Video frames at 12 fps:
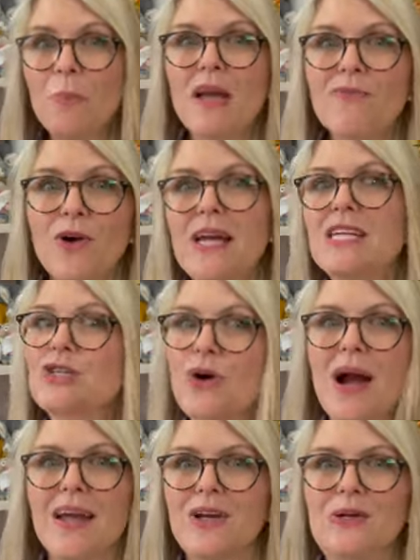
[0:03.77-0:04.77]
be afraid to
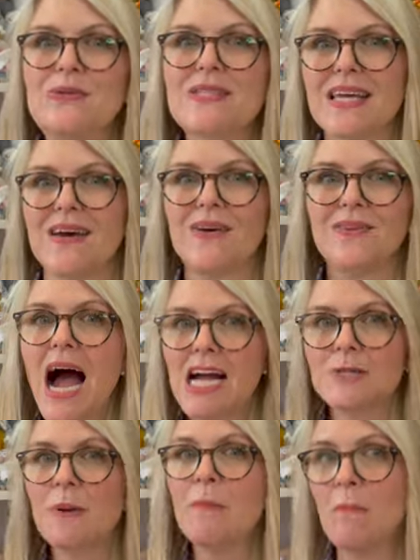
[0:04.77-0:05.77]
try a new skill.
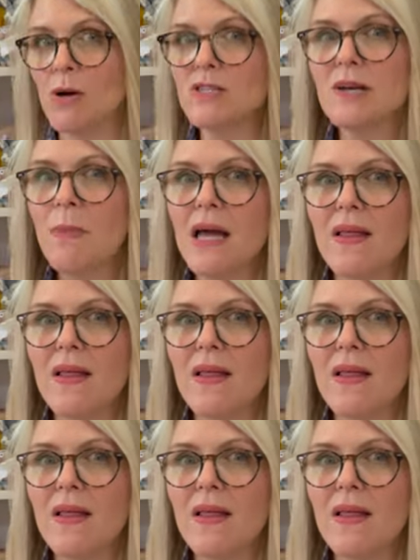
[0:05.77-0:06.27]
I spent most of my